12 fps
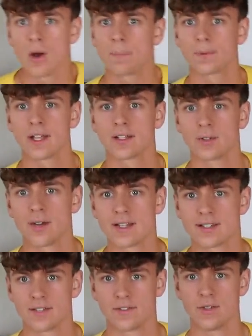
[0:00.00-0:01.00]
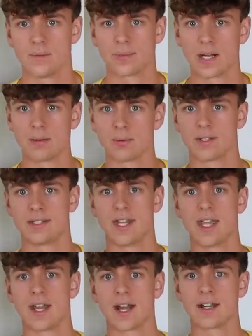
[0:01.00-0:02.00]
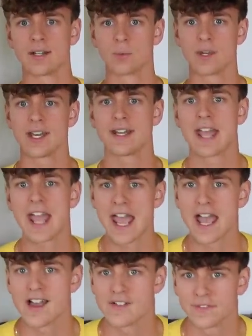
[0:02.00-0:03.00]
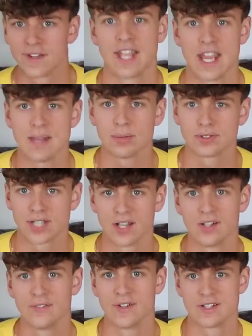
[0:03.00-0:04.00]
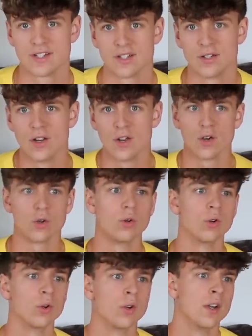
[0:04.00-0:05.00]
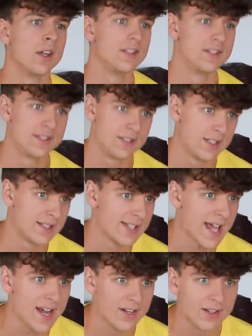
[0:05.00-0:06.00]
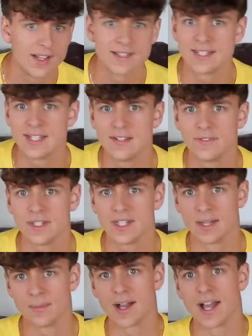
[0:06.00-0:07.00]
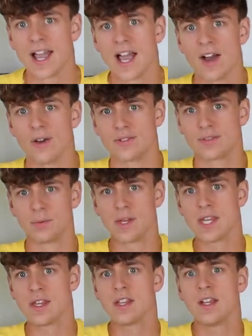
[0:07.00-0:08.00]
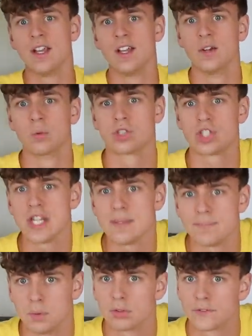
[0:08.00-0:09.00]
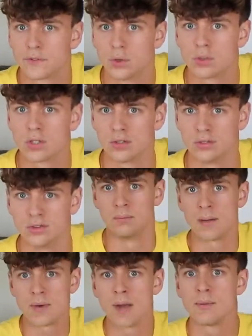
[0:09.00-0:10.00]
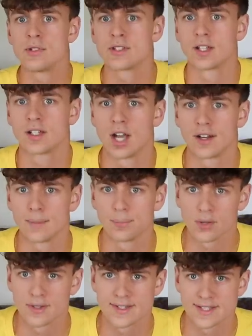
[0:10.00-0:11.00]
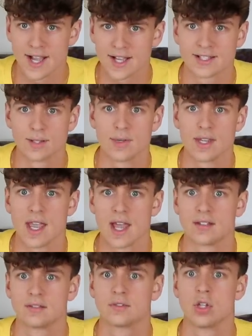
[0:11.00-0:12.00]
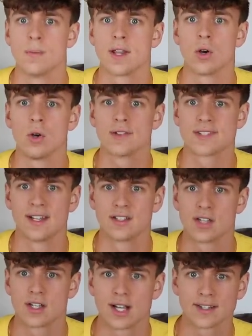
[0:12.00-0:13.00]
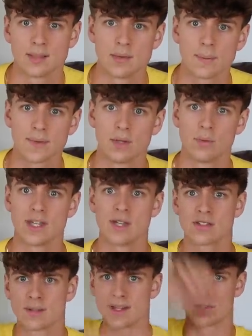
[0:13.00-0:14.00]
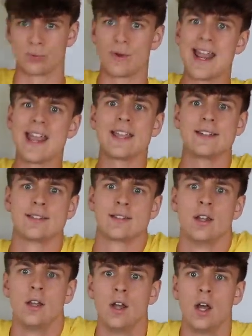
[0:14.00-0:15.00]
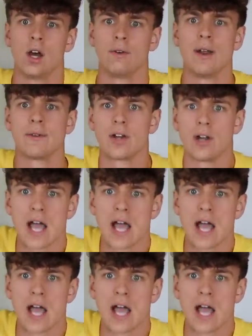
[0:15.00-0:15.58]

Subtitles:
up like the rest of you probably did. We didn't have cable television or satellite TV in my house. We were cheap. We were frugal. My mom used to cut up old socks that we had too many holes in. She'd cut them up and then we'd use them as rags around our